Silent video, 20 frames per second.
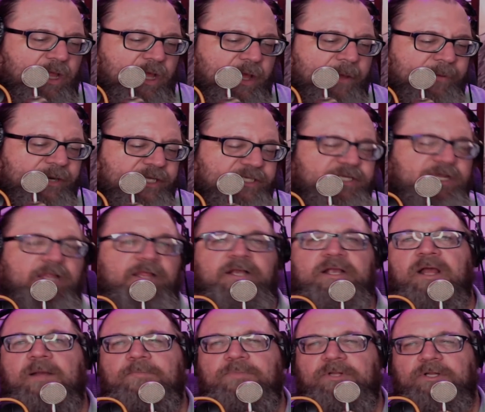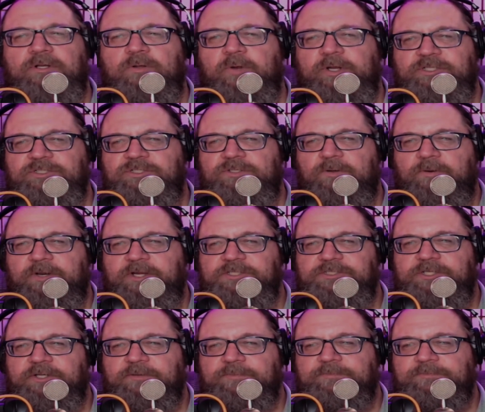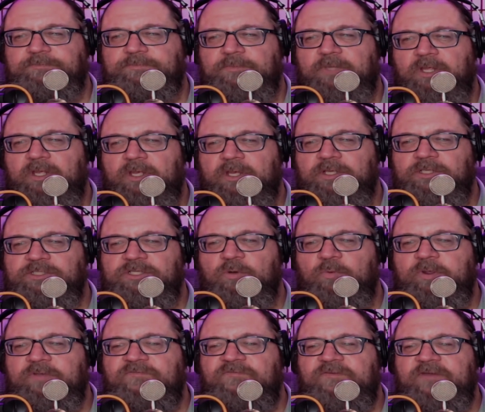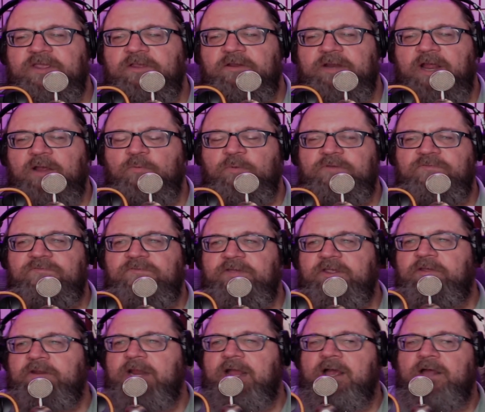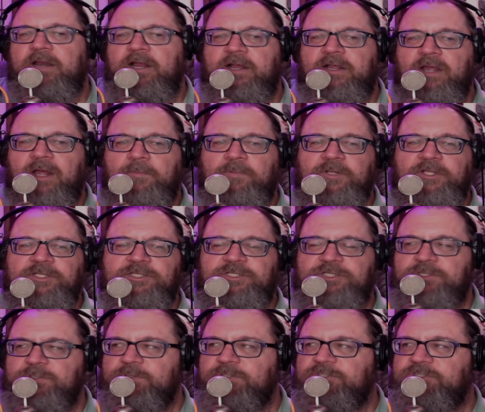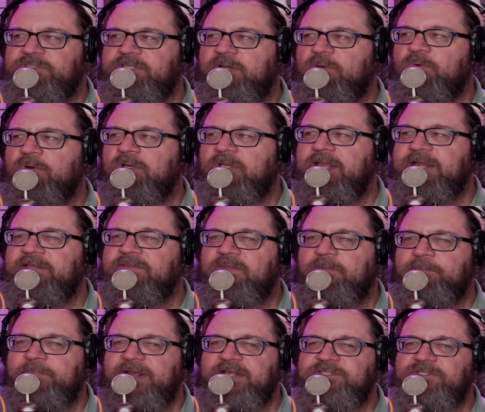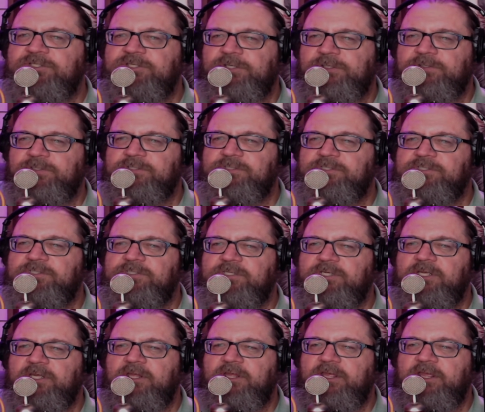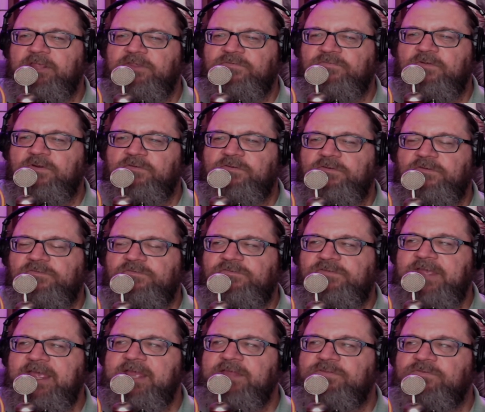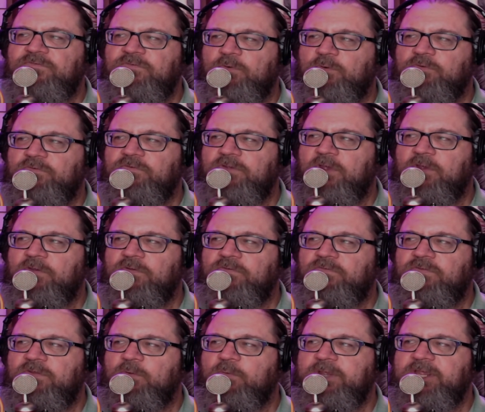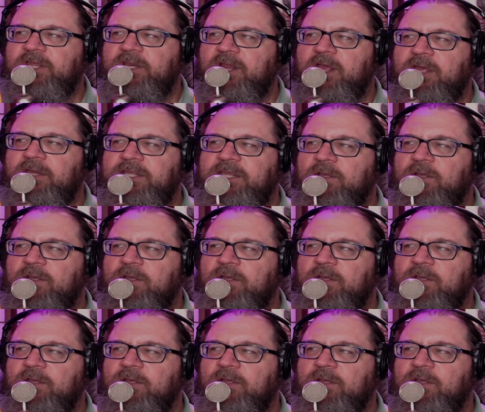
I'm going to tell a couple of quick stories here. So we figured out a couple of dunes that were like the best dunes as far as the sand source goes, that we could honey